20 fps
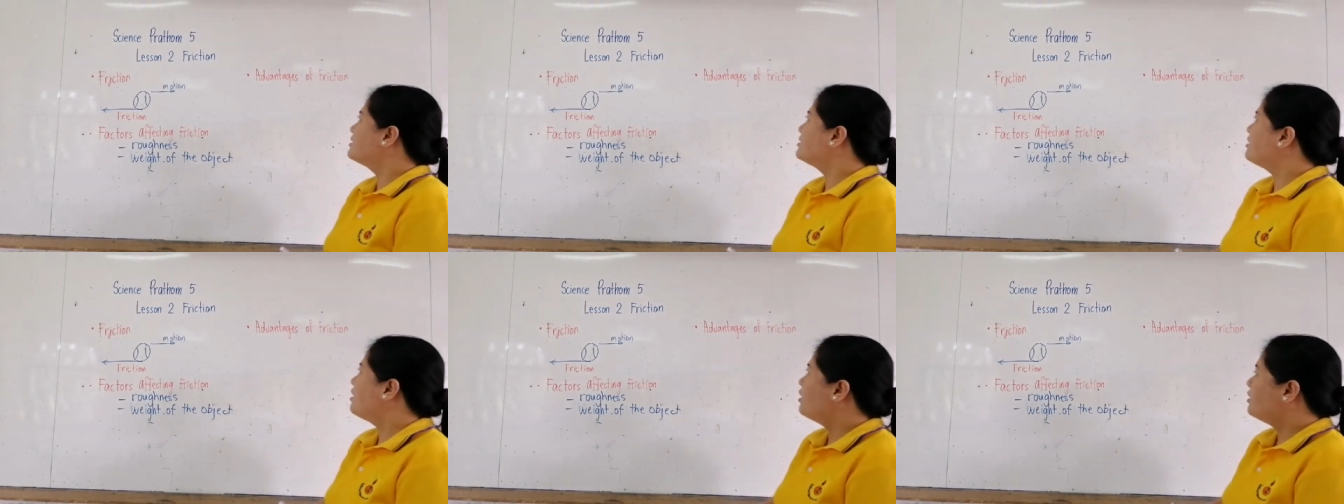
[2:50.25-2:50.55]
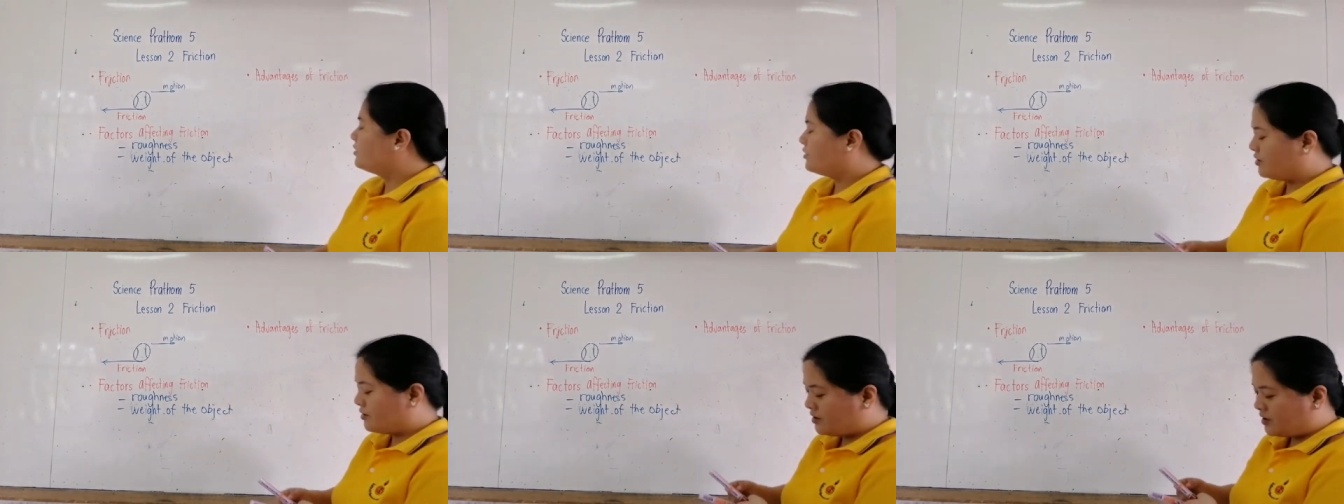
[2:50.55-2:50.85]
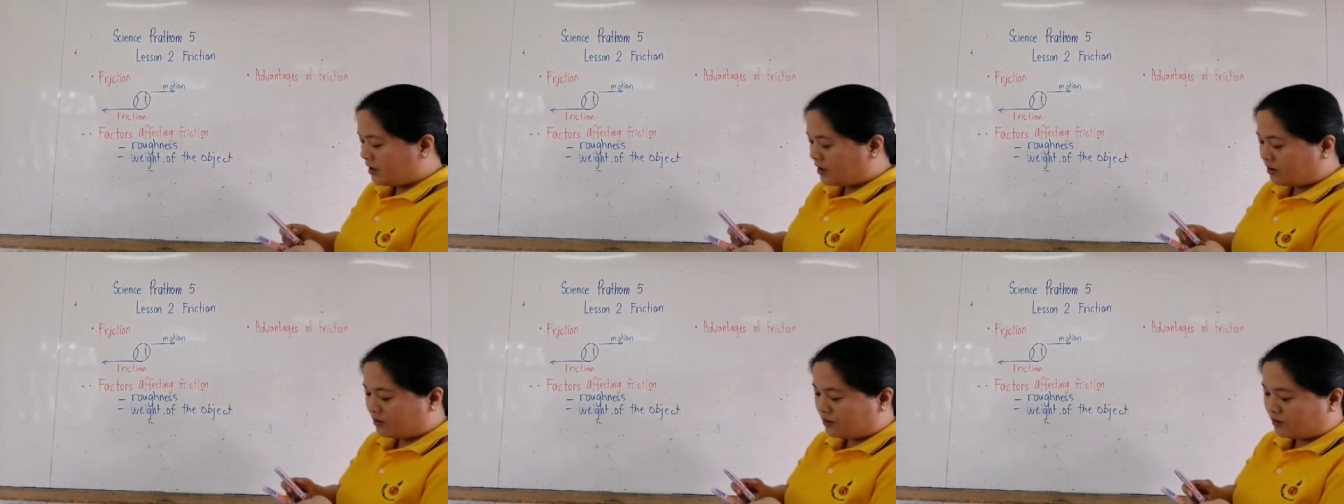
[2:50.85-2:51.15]
You also
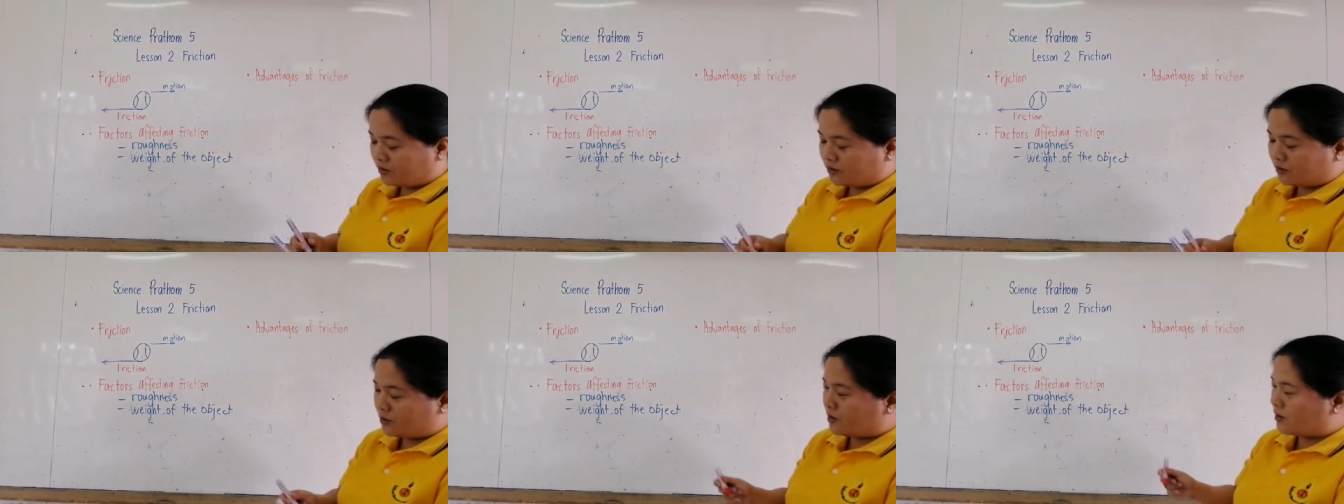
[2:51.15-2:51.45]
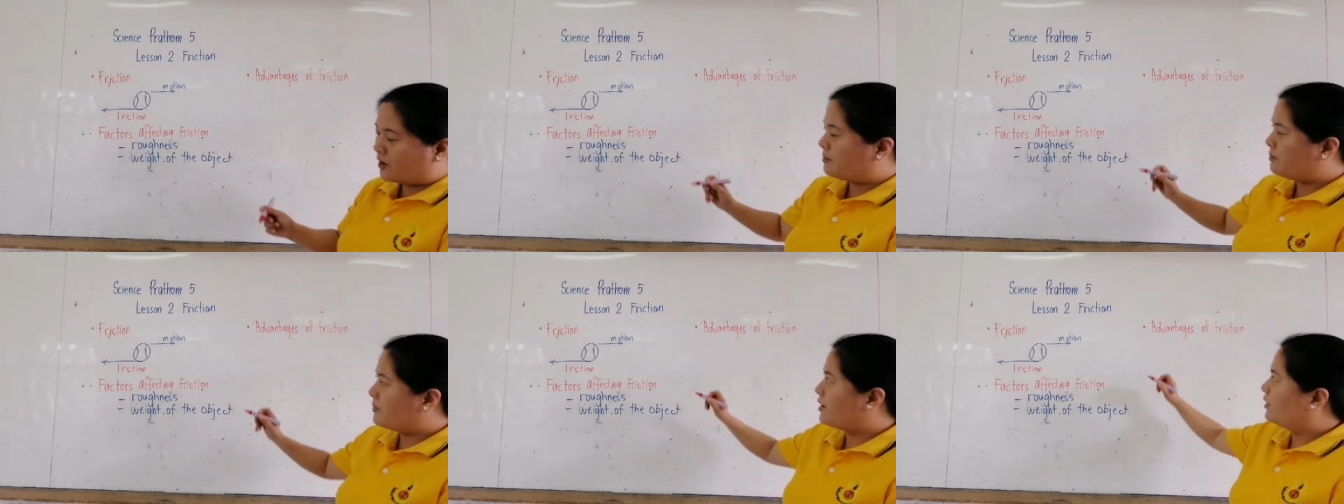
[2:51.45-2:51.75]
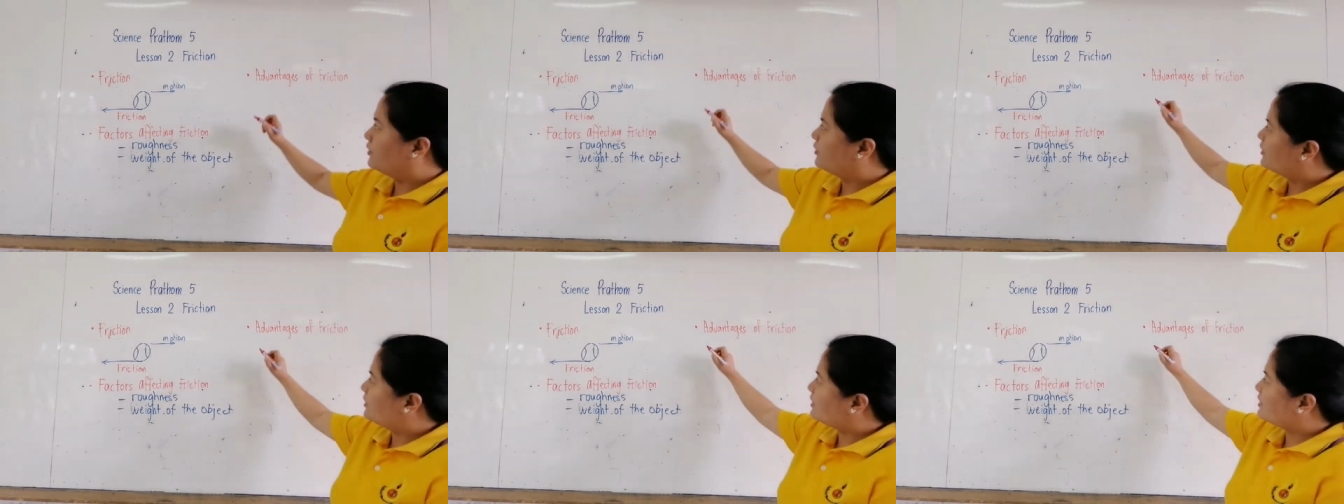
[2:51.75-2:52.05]
need to know
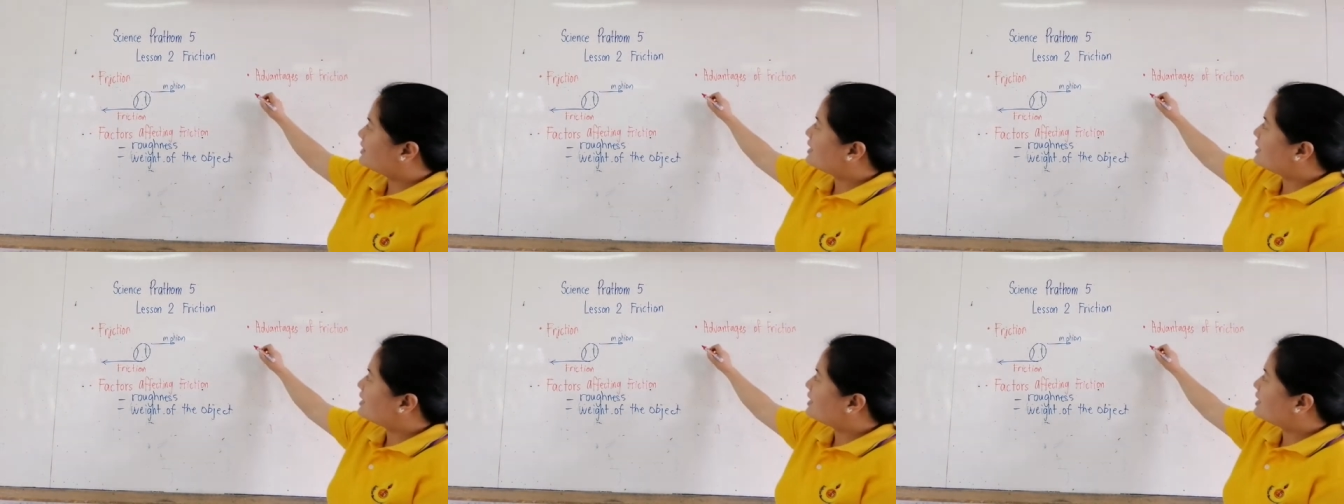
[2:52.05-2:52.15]
about the